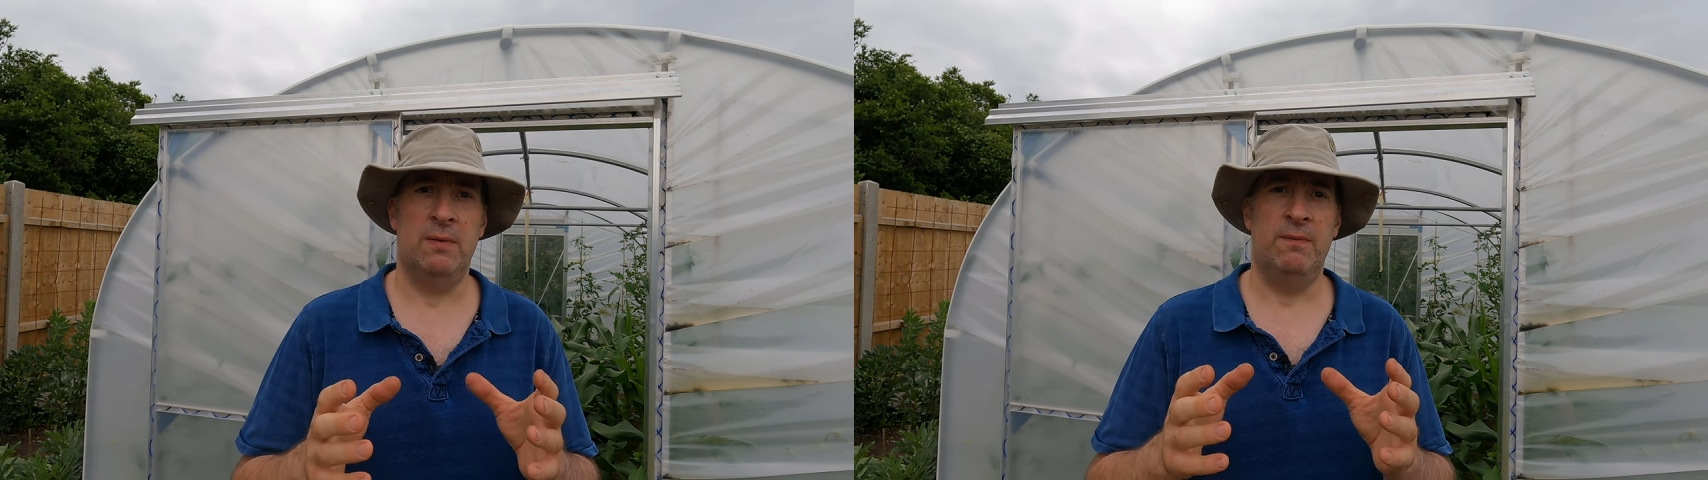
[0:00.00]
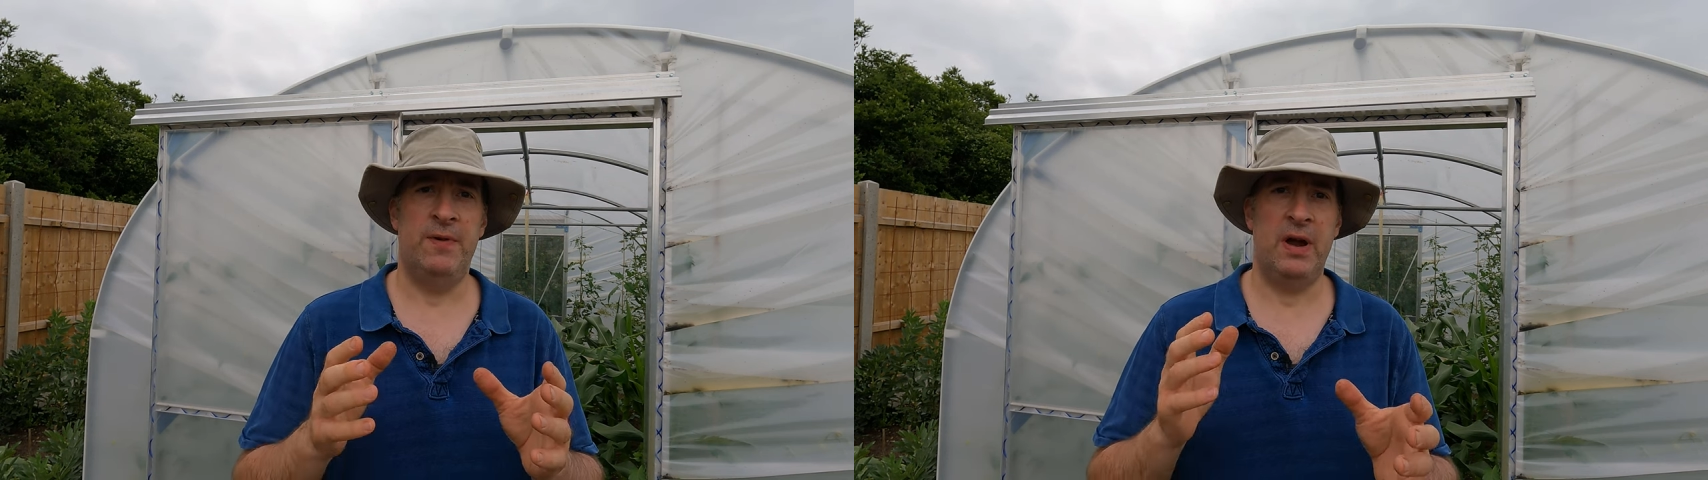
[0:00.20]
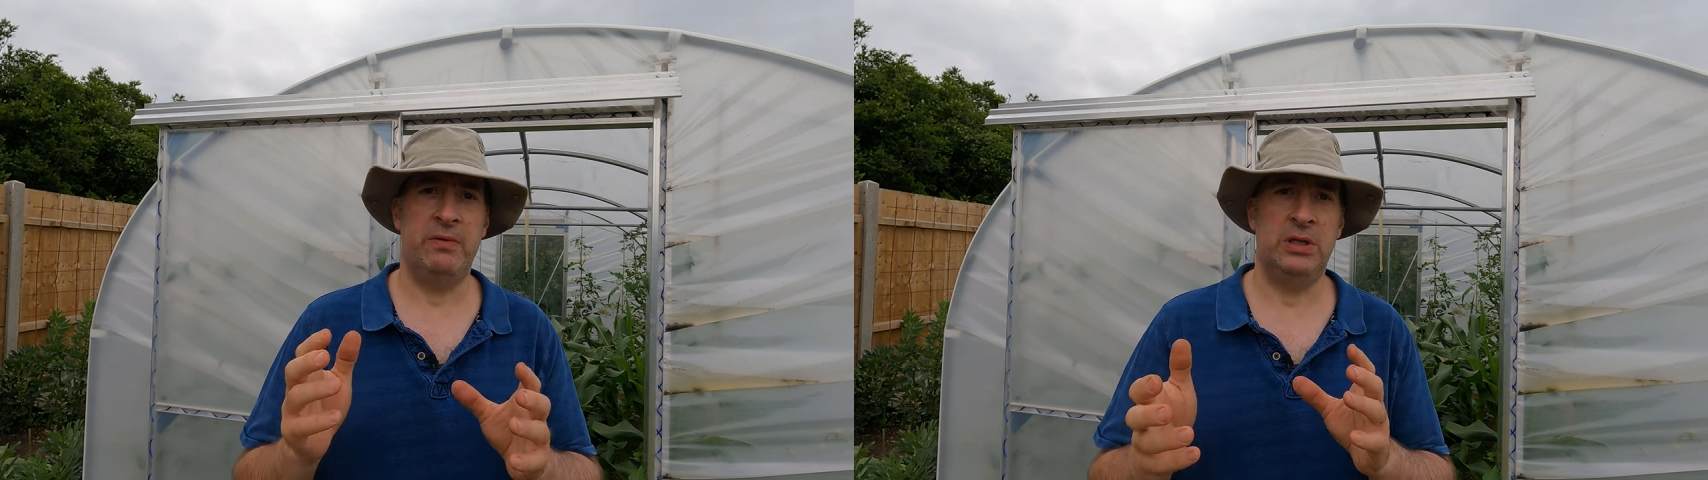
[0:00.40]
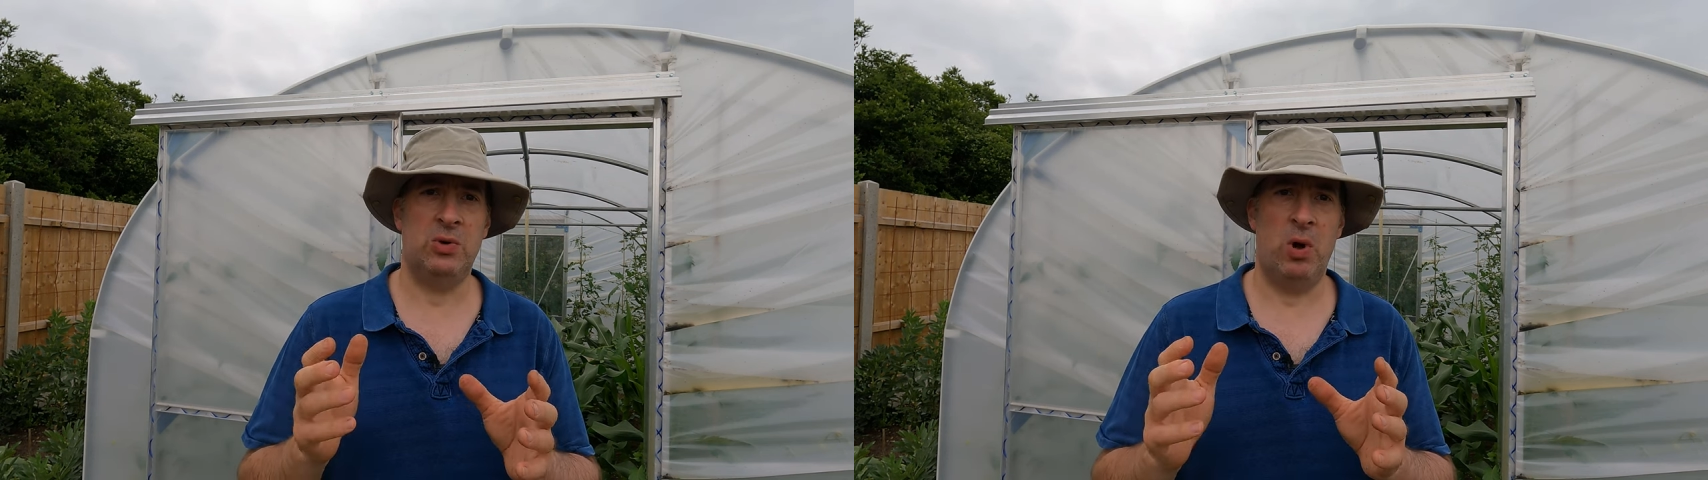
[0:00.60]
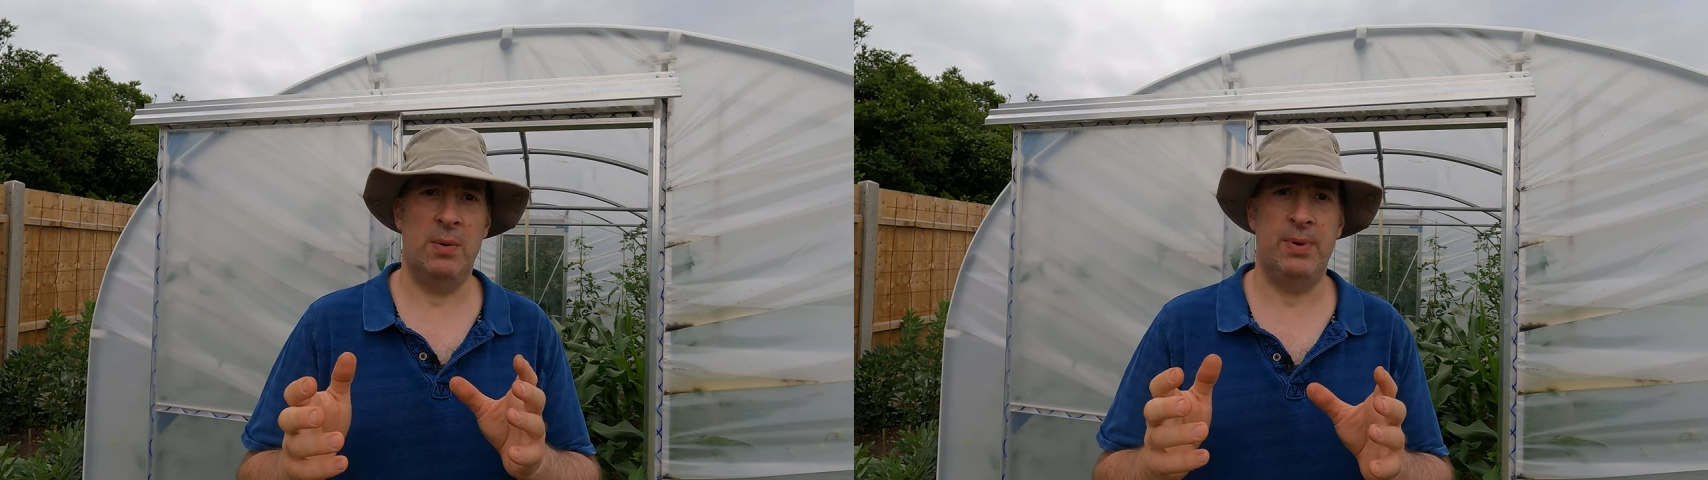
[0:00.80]
varies
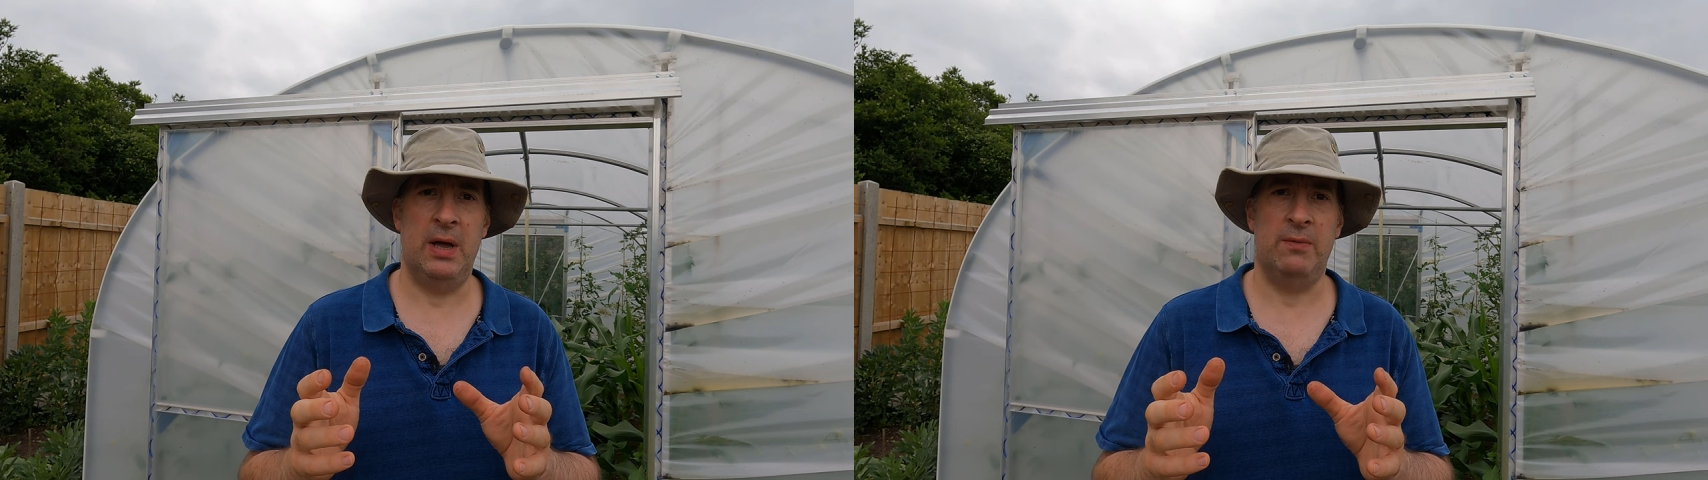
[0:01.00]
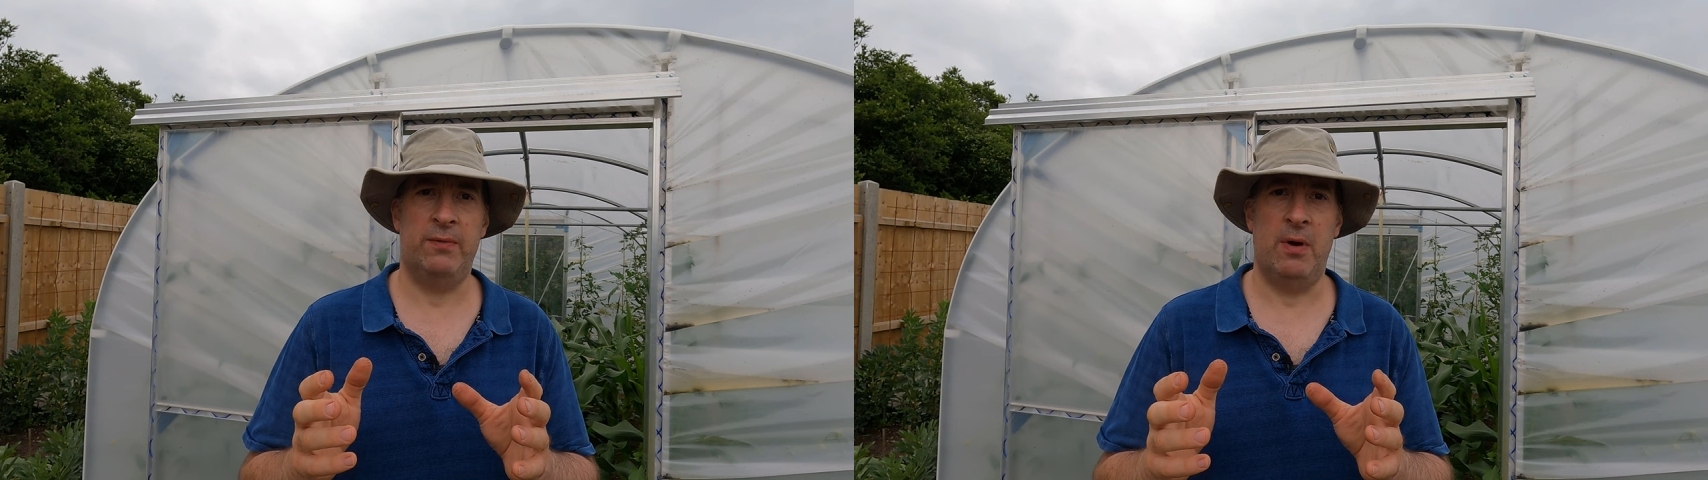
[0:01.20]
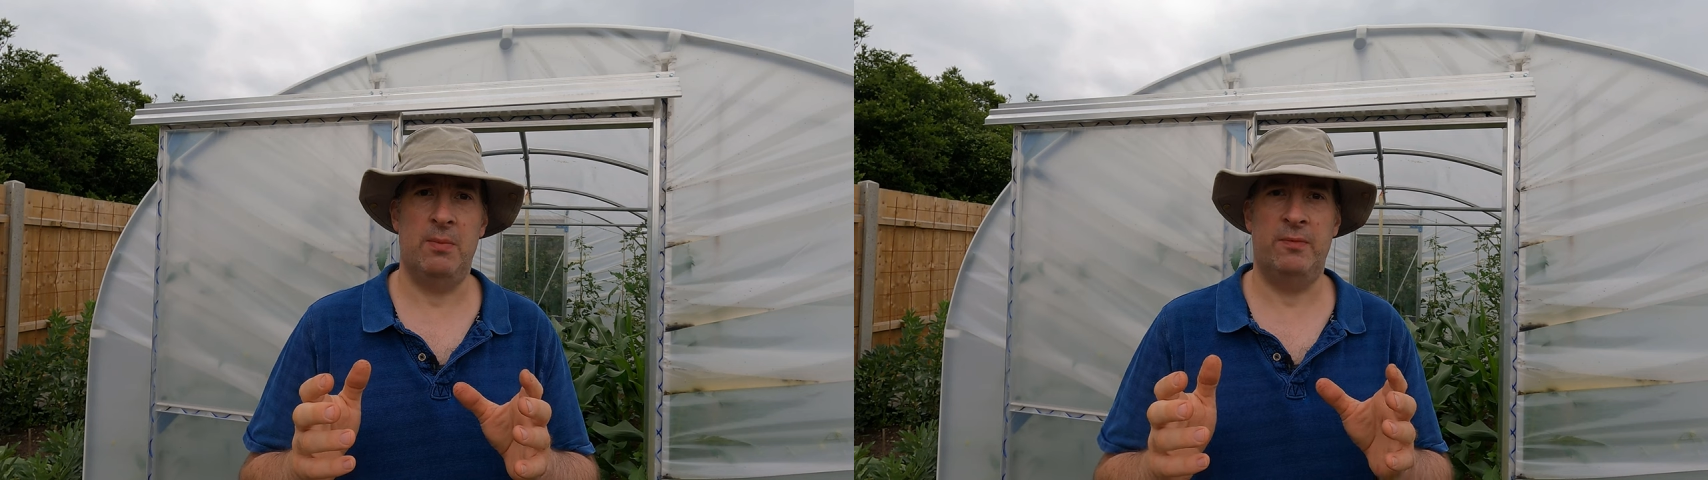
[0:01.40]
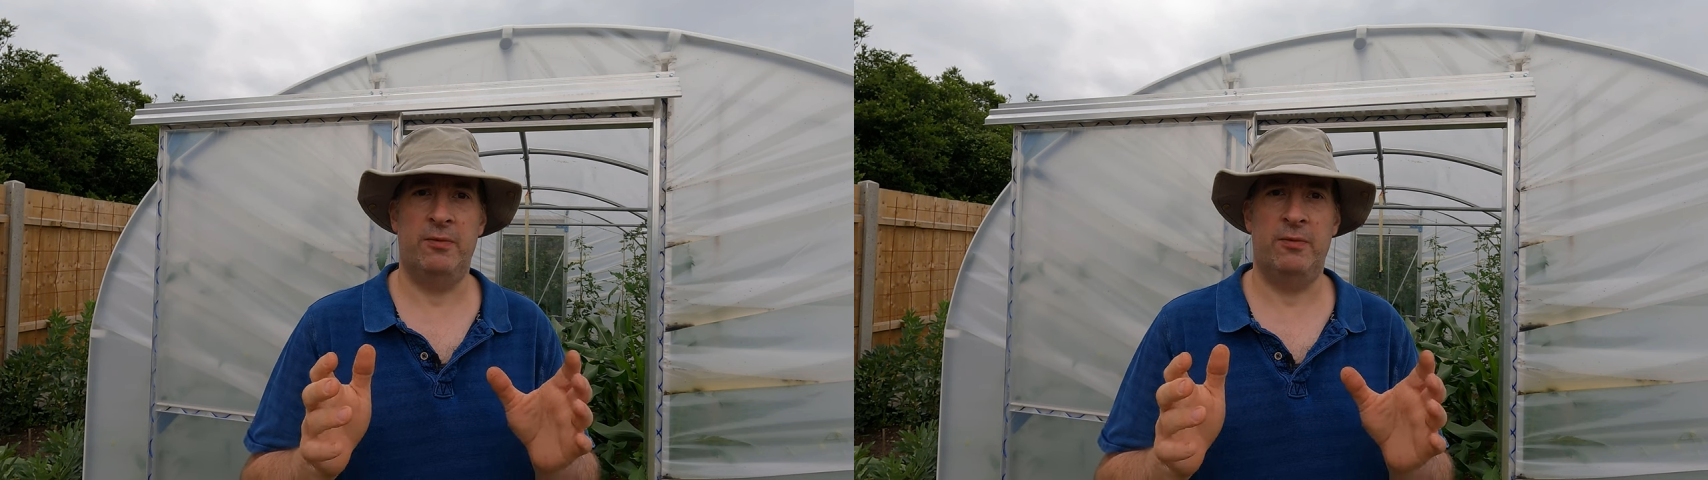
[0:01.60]
quite a bit from